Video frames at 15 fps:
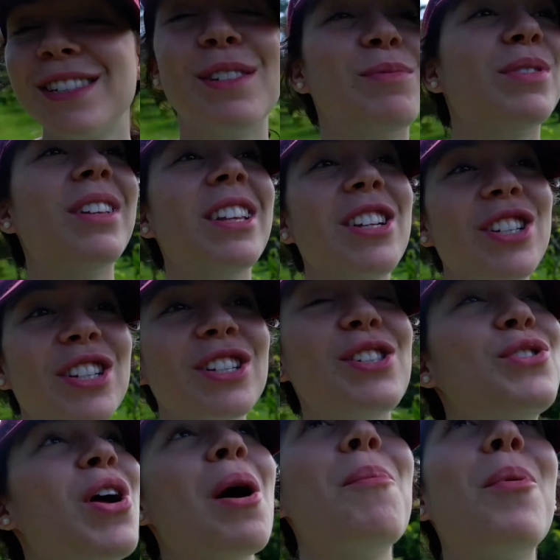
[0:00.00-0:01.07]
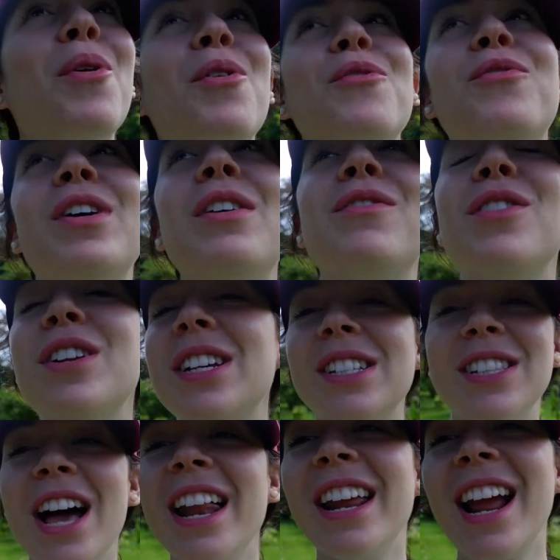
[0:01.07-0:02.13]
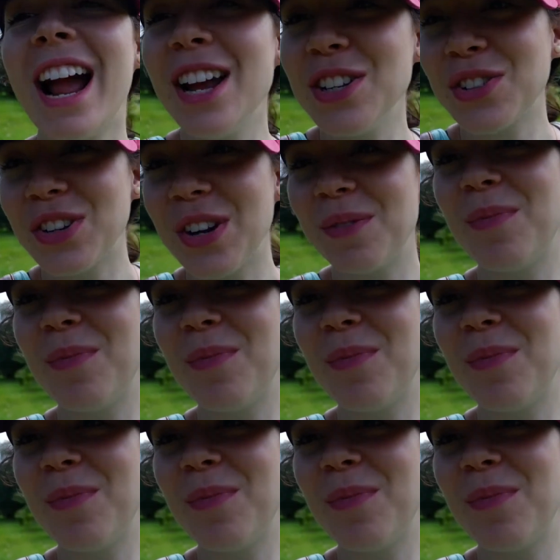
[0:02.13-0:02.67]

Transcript: some delicious tropical flavored exotic ice